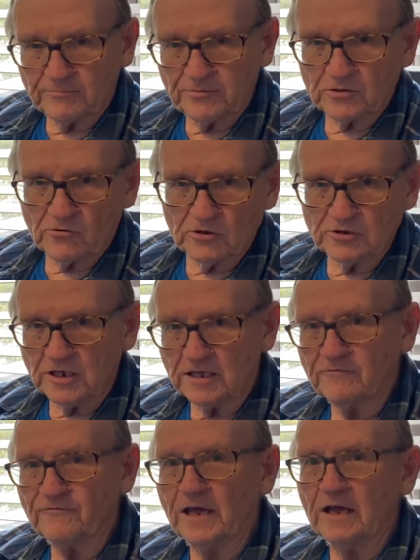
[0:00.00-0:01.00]
because I
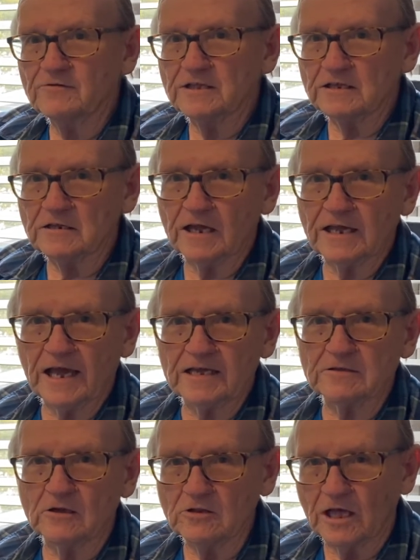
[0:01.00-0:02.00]
found that I had
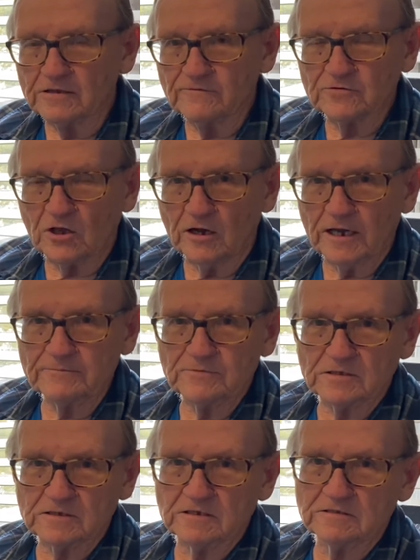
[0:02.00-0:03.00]
a lot of time
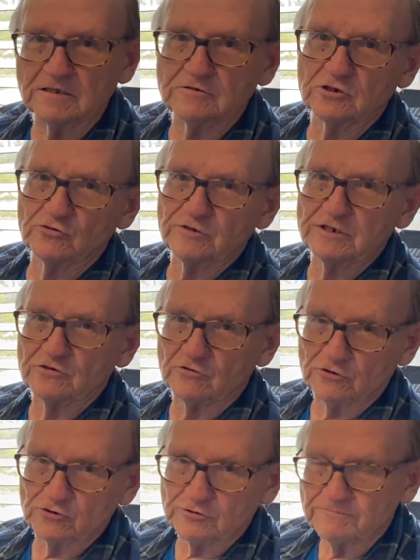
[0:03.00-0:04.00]
to continue
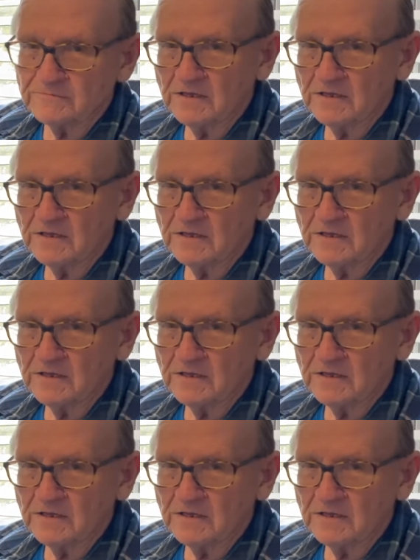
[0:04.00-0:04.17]
research.